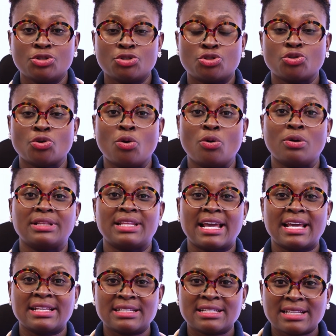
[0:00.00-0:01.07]
So
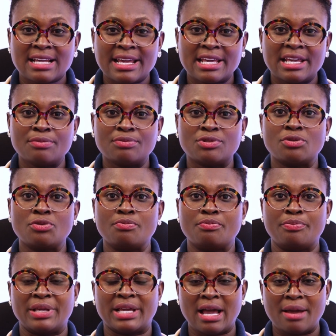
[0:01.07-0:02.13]
the intestine keeps
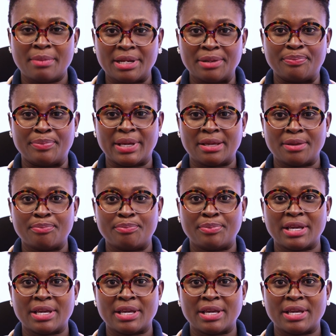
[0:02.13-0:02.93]
becoming big,